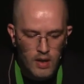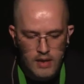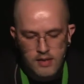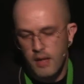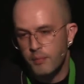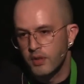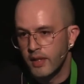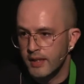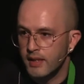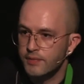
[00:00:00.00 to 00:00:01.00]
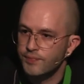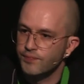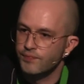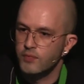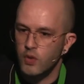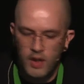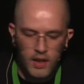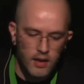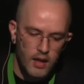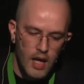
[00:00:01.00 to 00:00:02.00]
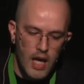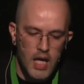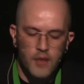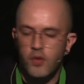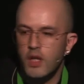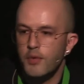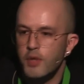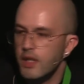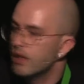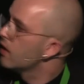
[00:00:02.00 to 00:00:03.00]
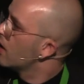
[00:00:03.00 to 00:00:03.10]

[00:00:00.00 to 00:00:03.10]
a sample data, okay? I have a library